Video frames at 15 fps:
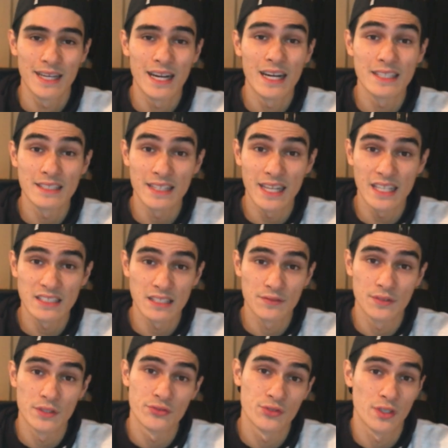And the last thing
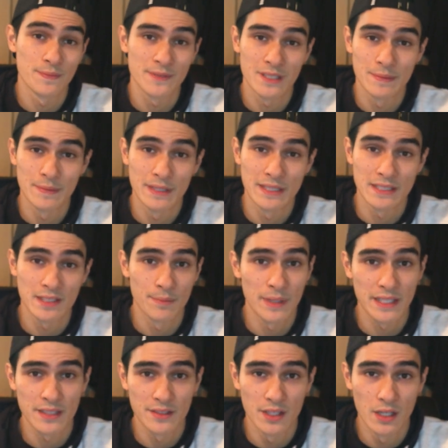for the dropship is to
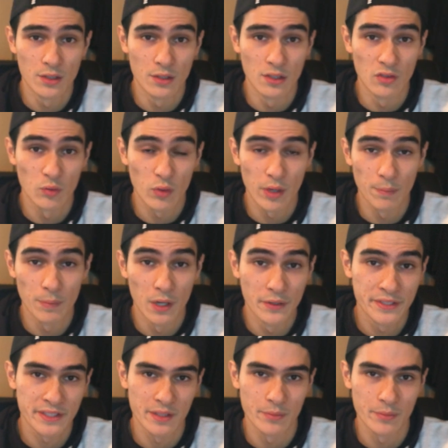make a note of where most of